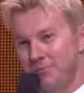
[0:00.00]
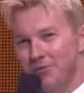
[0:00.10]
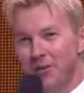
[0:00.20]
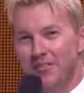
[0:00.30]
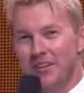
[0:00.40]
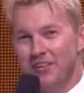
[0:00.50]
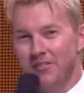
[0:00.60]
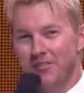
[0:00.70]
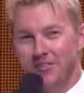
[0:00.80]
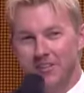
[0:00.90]
Firstly, it's
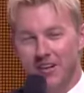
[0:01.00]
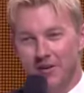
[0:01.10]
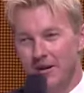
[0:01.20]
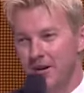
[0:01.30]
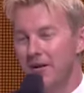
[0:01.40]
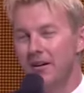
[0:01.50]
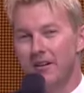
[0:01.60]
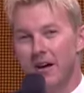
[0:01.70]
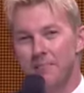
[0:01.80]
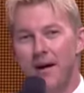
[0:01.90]
a
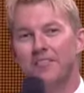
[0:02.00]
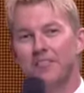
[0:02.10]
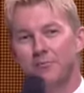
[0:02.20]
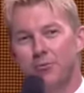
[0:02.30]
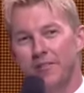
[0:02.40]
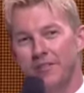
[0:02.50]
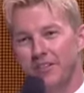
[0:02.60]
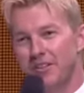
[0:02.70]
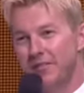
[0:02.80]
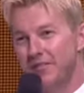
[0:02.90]
massive
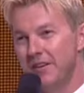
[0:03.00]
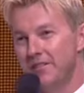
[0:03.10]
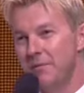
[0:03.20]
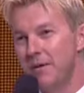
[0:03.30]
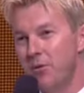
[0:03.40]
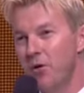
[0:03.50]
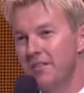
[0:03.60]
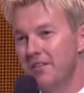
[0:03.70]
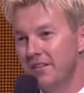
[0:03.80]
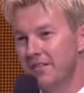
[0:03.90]
privilege, for me
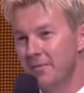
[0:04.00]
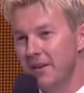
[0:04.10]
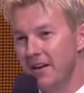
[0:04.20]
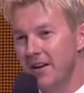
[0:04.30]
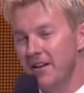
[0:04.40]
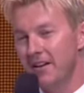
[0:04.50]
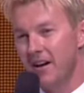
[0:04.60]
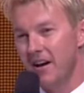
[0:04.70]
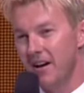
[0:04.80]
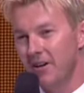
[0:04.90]
personally to be here.
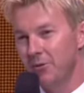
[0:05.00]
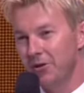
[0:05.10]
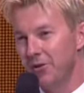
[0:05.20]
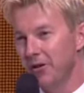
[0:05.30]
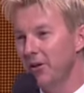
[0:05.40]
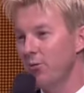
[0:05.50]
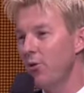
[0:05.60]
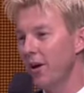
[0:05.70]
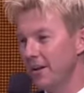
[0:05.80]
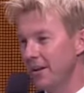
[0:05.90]
We're doing a lot of
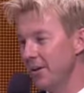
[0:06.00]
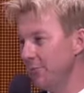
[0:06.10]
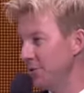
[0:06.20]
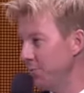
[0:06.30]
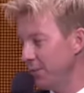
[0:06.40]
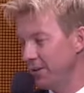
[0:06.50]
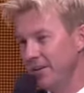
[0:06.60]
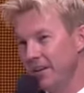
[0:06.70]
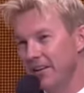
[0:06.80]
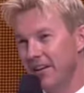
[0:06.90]
work in India, which we'll
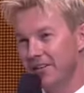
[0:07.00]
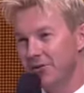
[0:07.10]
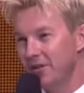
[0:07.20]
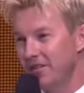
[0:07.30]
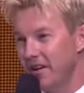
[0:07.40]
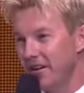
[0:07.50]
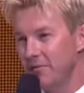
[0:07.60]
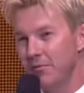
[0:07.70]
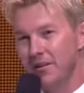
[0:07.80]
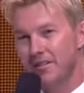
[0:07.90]
get to in a
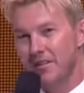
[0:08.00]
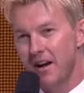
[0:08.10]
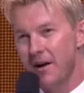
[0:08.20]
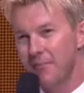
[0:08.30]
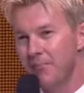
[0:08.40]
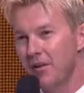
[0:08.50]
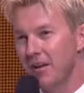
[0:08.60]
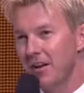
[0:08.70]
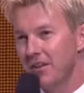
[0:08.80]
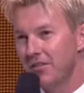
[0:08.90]
second. But
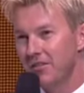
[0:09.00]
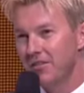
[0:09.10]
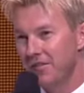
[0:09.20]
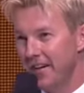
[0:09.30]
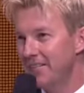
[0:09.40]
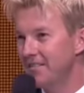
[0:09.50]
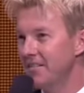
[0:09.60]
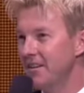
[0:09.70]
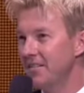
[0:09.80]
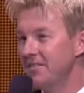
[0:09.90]
the
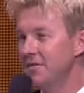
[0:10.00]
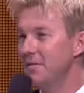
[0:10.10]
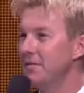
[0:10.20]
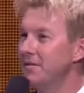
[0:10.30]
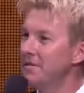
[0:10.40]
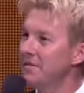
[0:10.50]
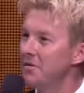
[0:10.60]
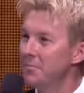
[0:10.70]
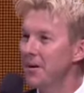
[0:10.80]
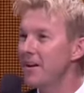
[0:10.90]
fact
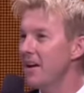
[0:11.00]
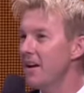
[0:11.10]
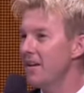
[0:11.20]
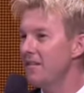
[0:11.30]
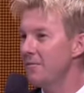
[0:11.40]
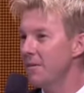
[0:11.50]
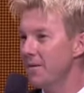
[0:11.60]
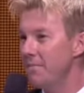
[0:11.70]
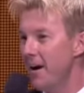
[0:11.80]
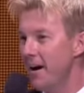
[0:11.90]
to be here, to be in